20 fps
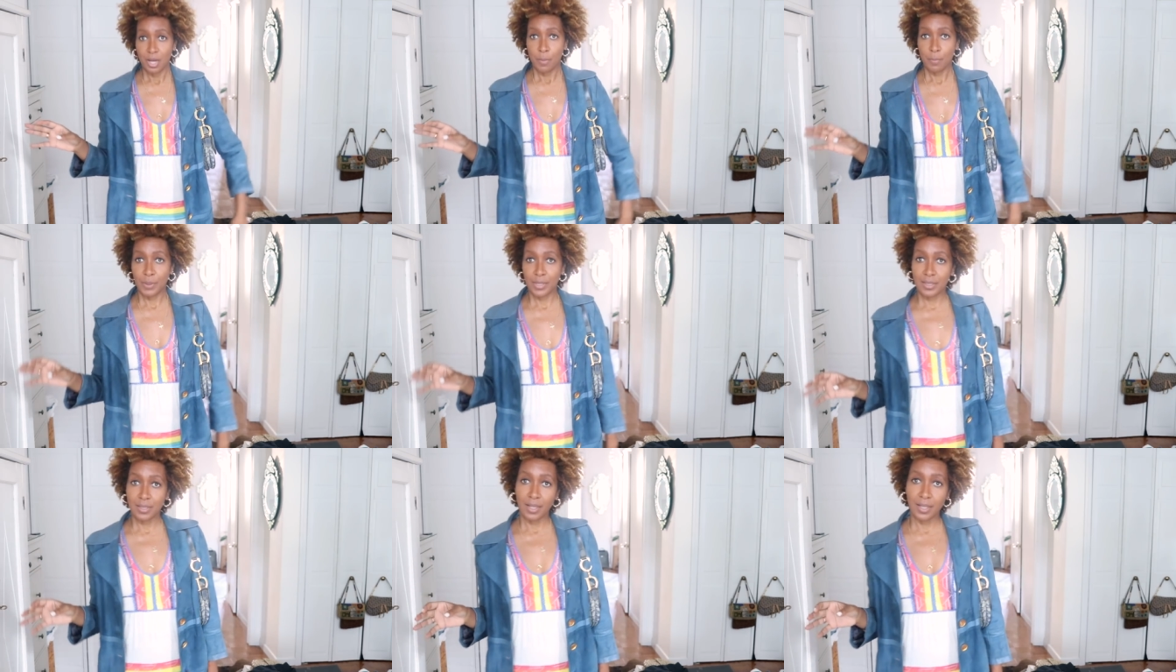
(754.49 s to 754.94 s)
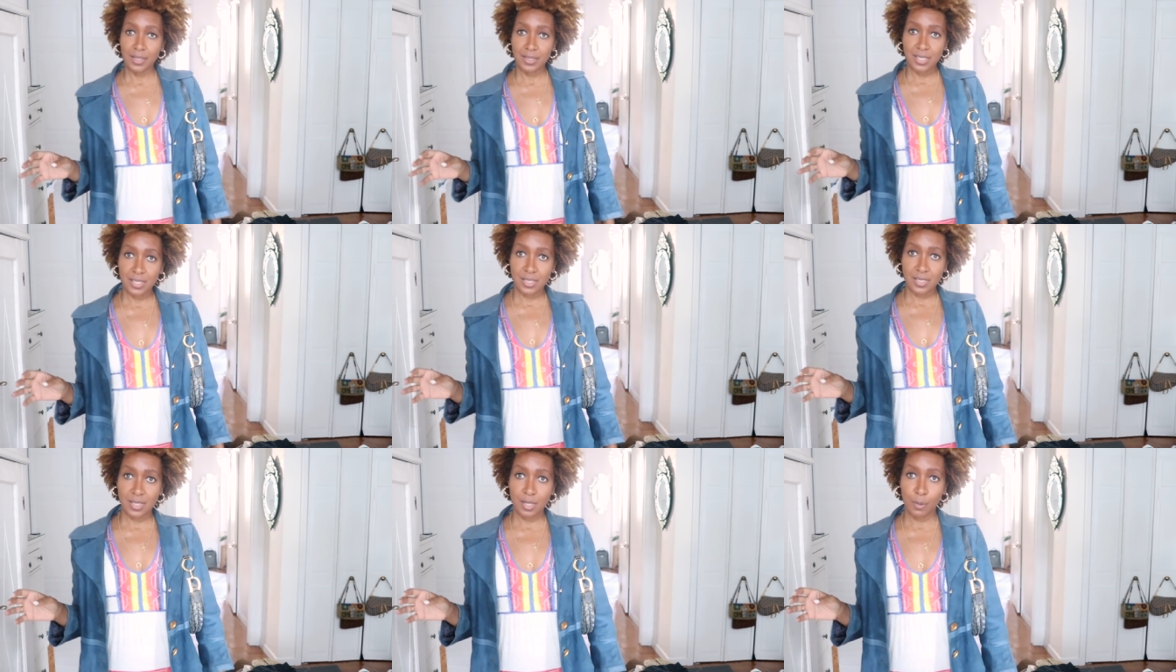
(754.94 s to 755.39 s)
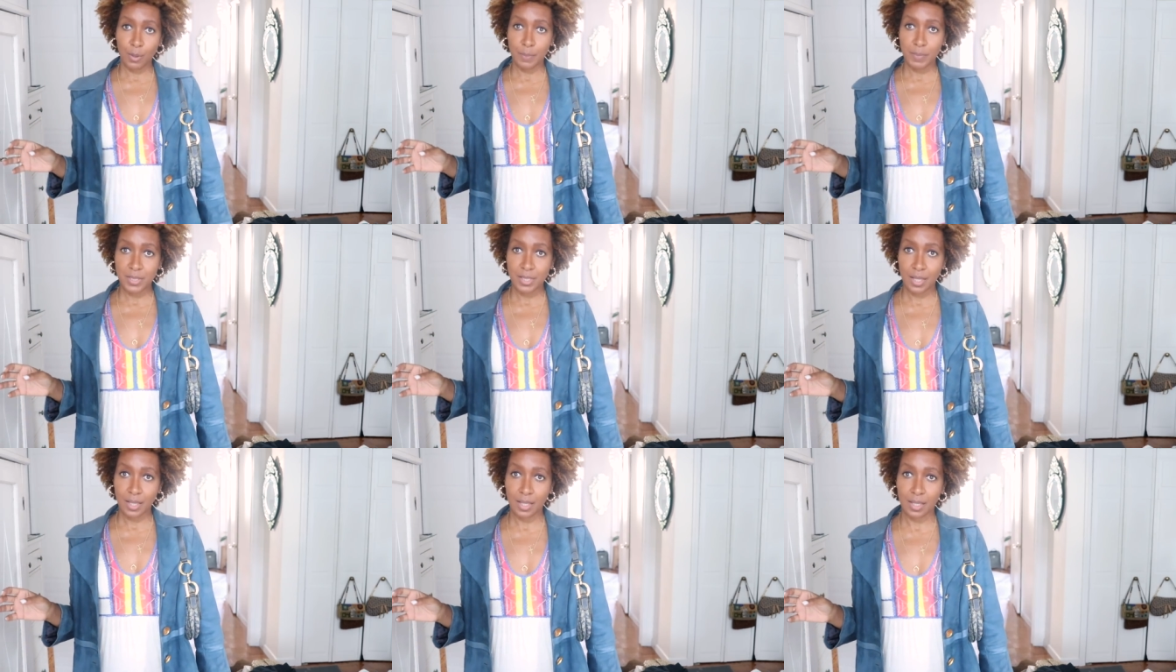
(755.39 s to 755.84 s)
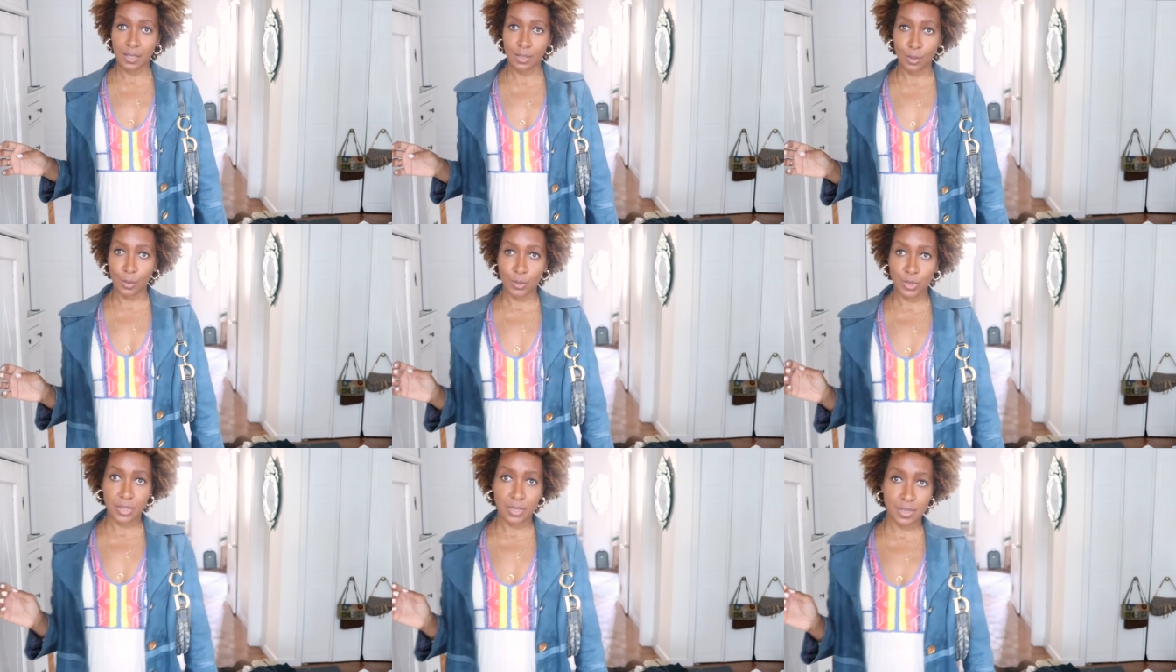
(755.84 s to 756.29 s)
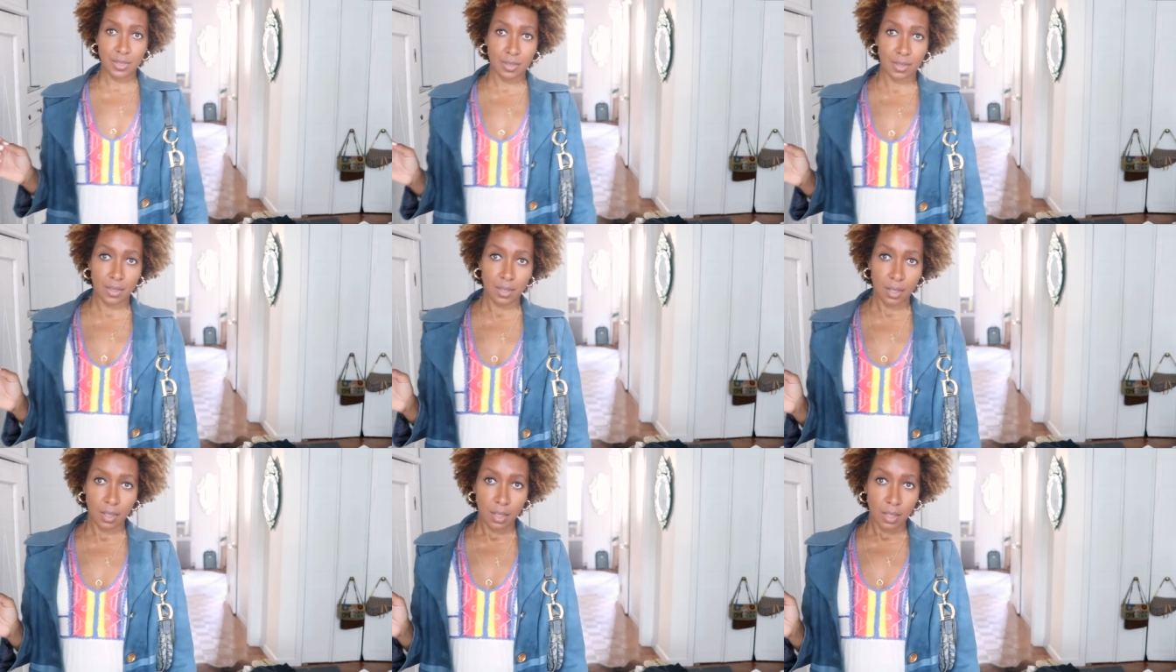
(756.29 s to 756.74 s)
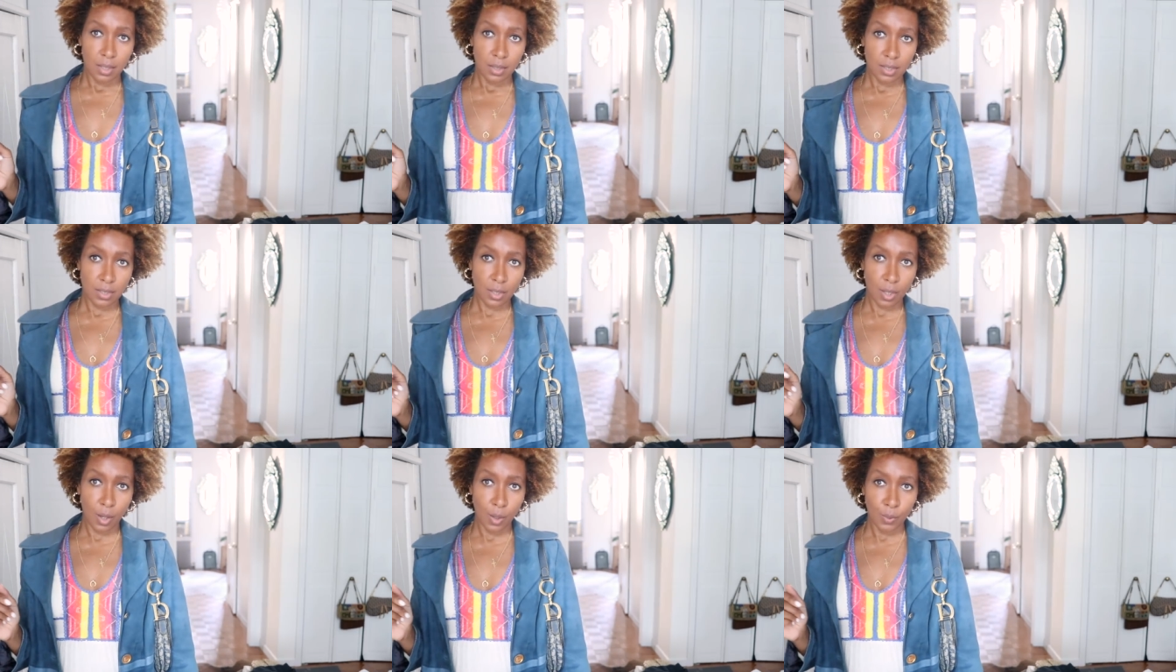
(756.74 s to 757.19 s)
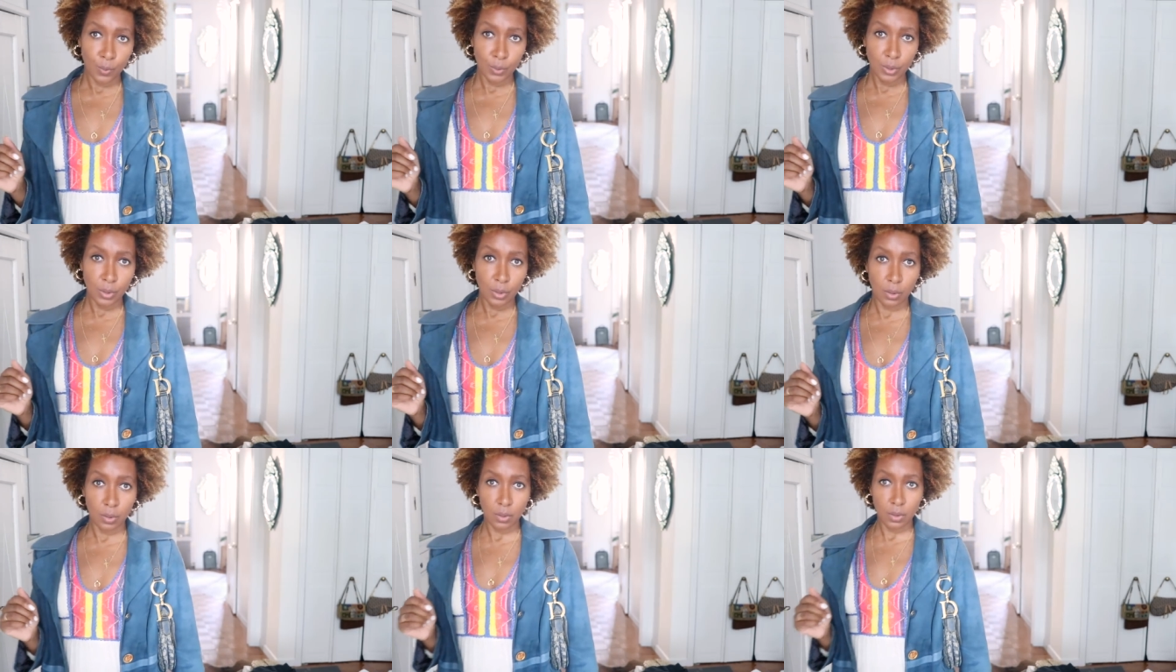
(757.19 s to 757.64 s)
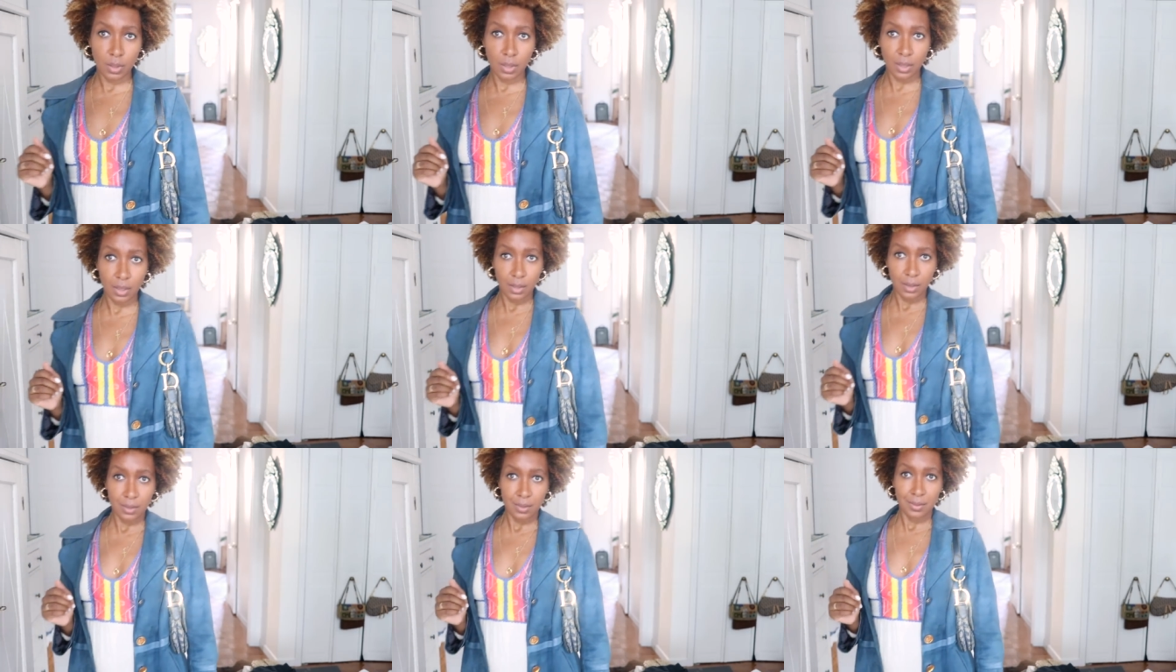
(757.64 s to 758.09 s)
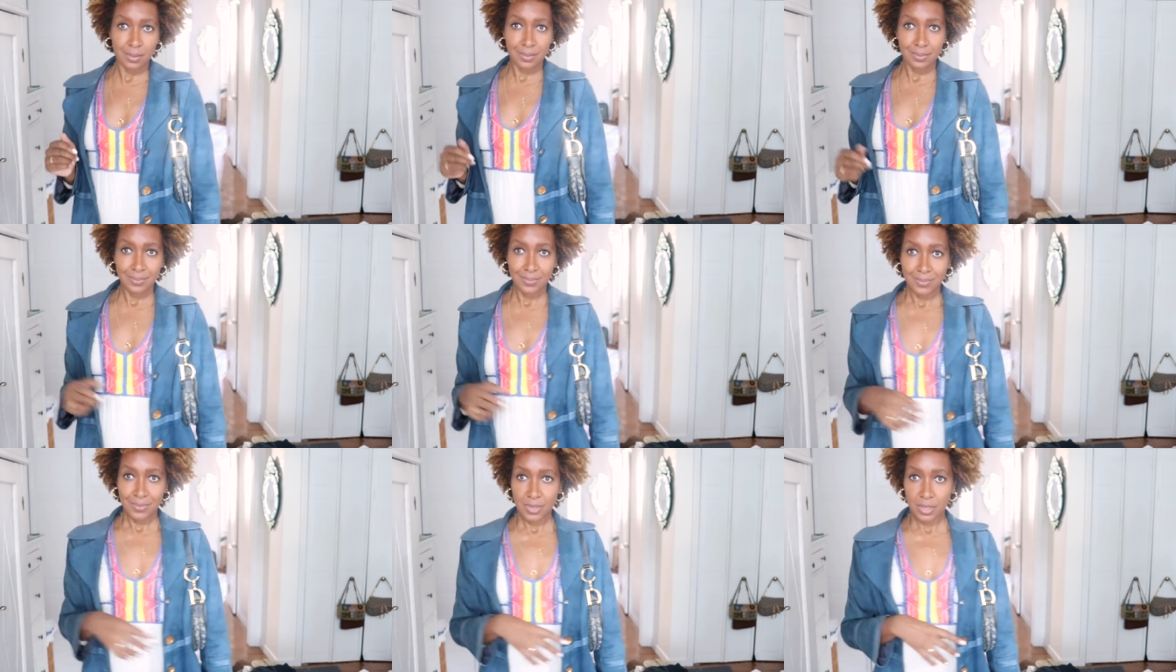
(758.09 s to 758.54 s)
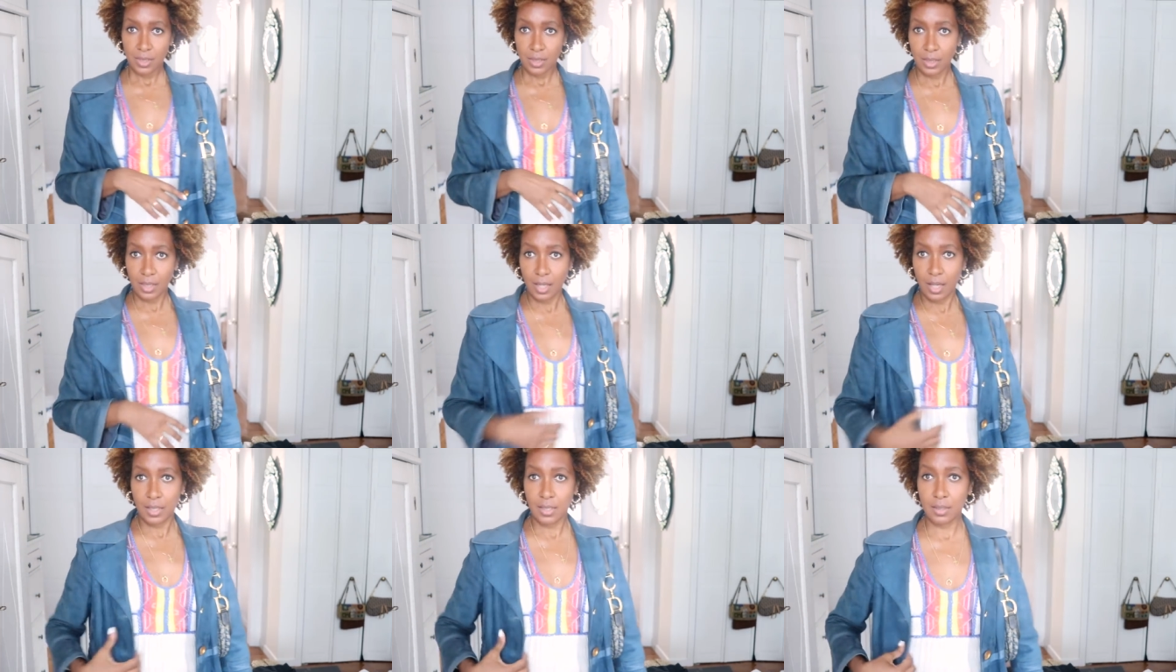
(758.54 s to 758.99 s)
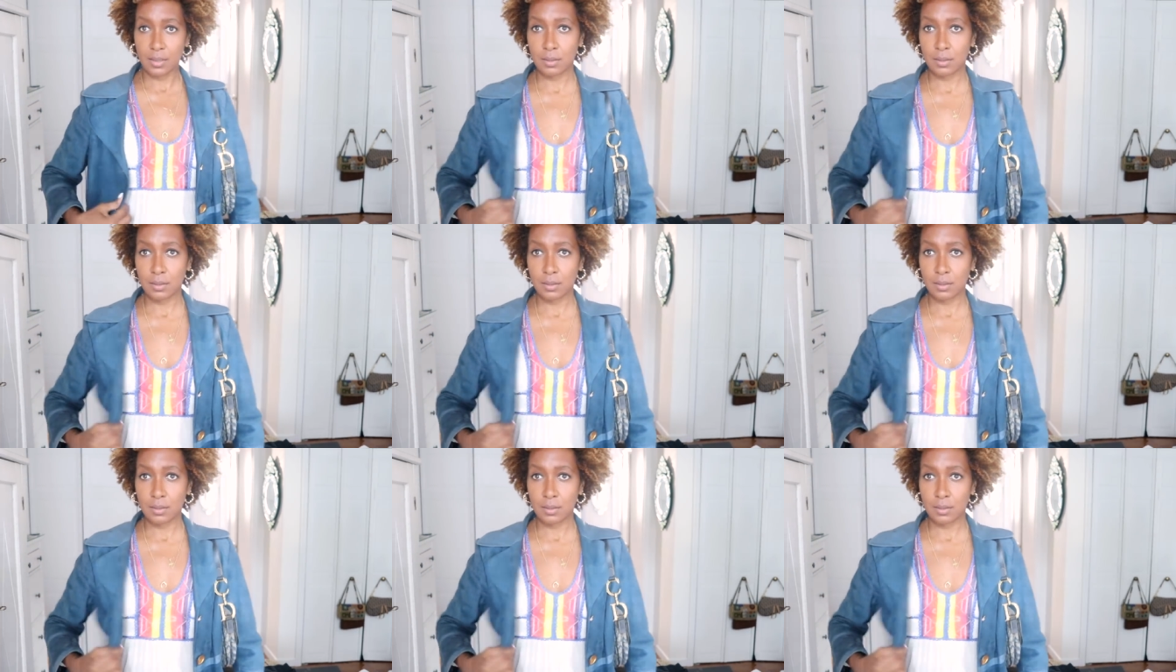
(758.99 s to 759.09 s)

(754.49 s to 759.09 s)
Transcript: But yeah, just see what I'm saying though. Just this whole look together.